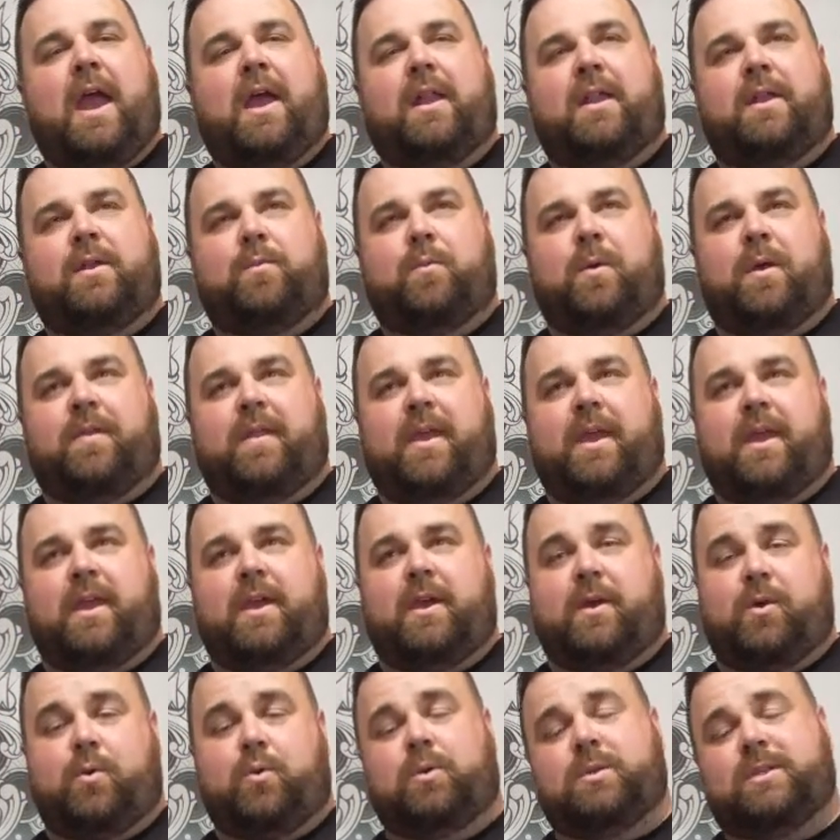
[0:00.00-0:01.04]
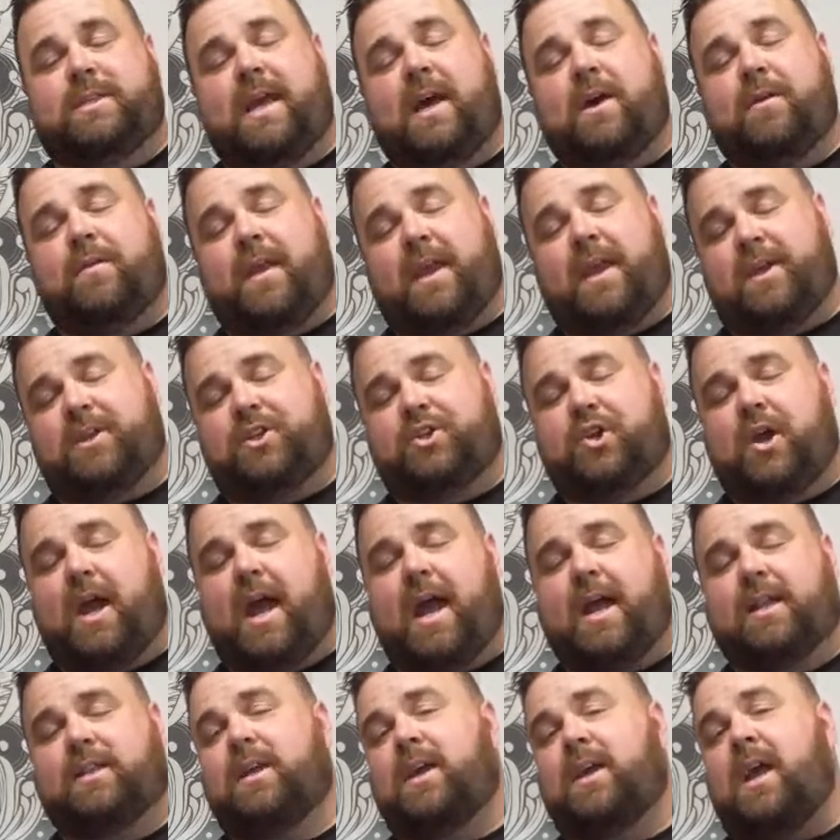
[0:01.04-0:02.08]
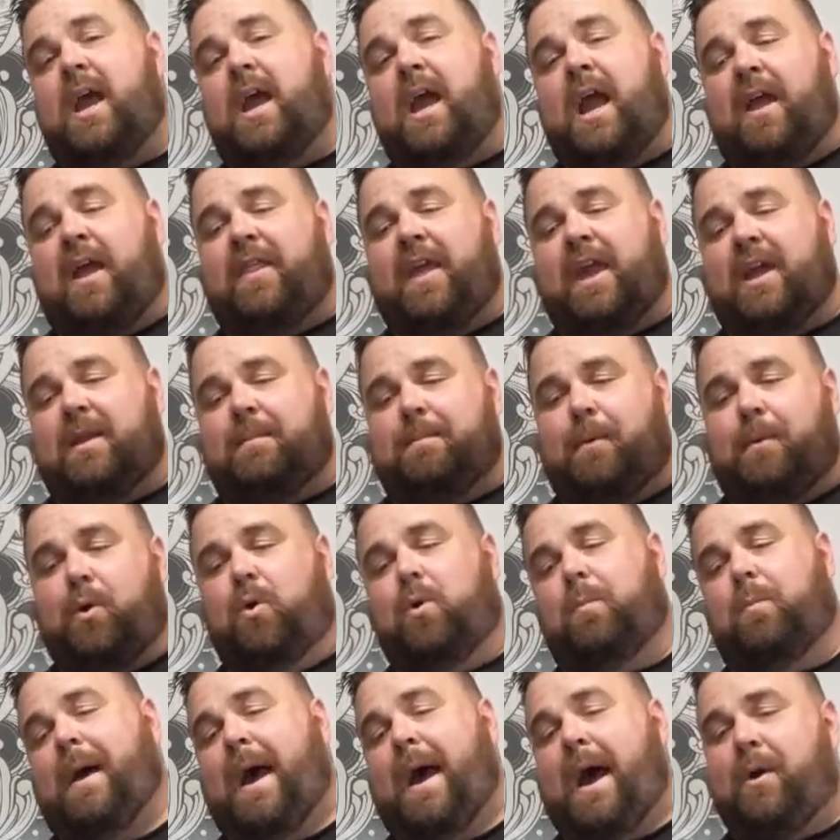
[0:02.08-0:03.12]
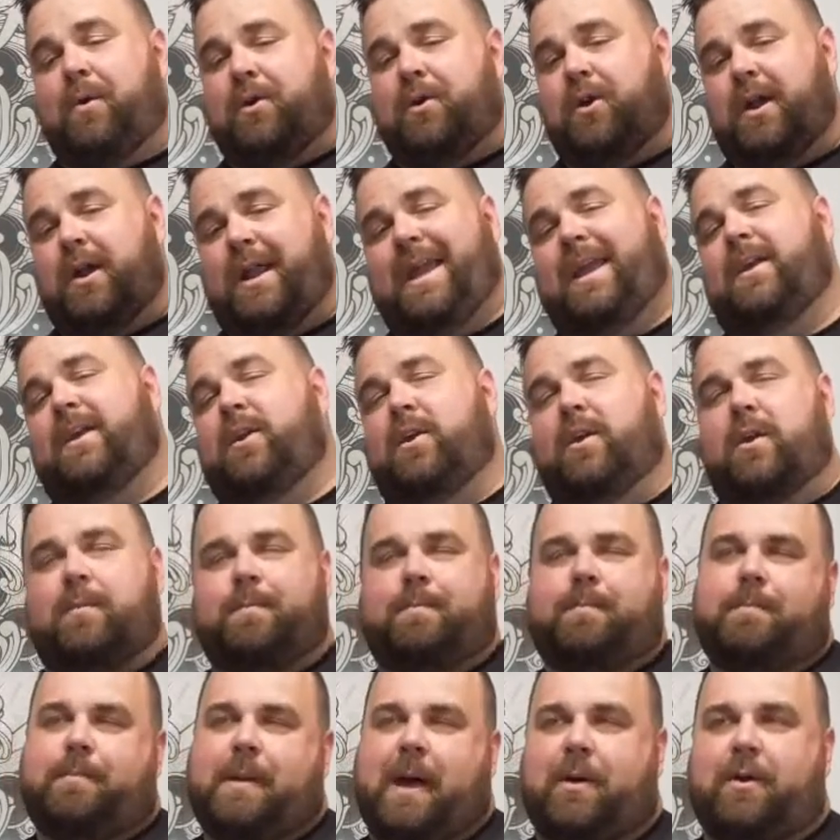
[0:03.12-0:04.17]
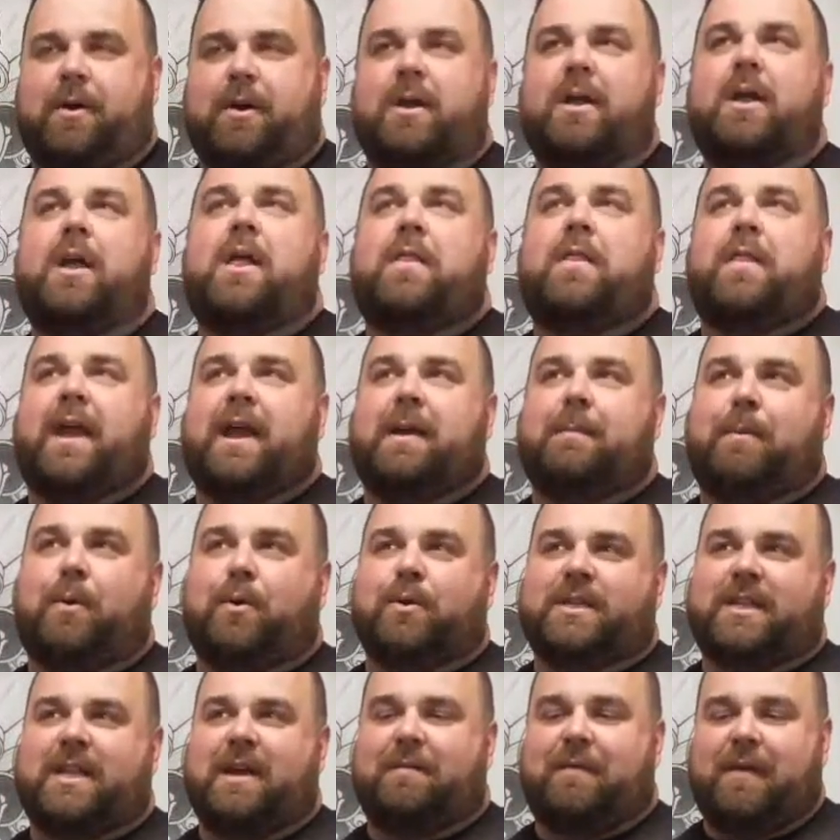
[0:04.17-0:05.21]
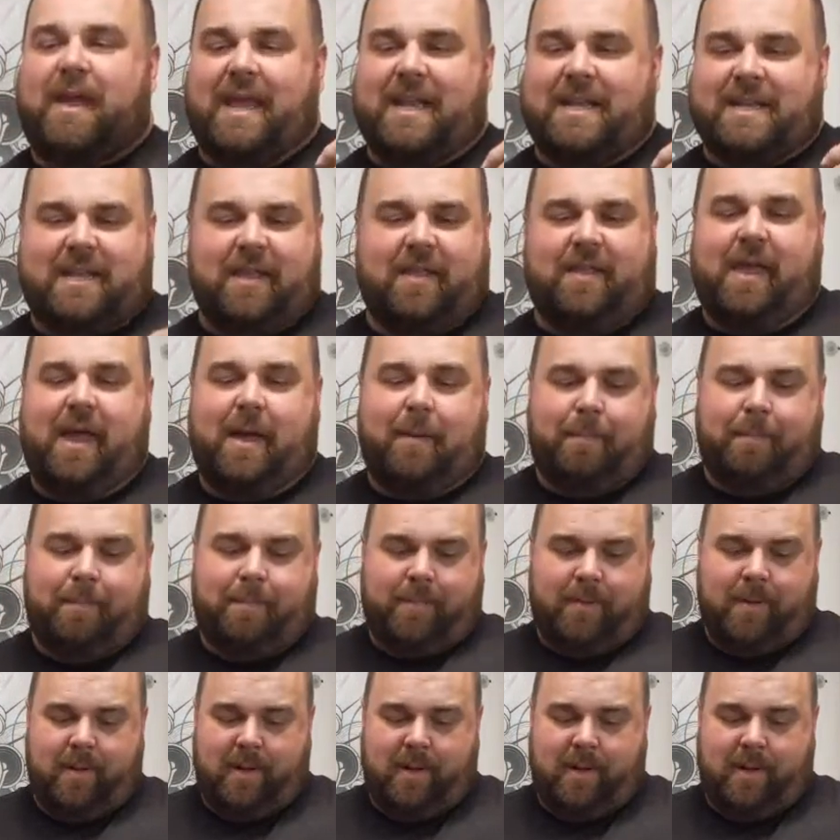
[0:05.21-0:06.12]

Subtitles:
and when they cool down, they contract, and they can pull powder. They can pull stuff into them.